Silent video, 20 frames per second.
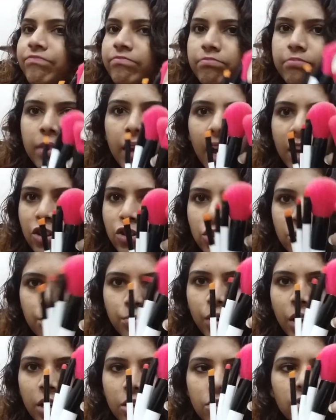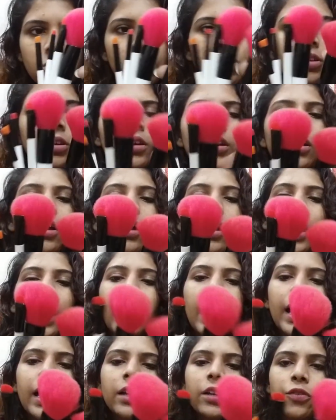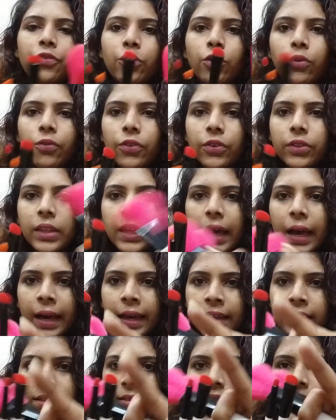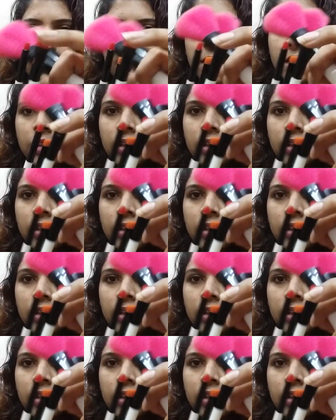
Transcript: blush brush, and a few for the eyes.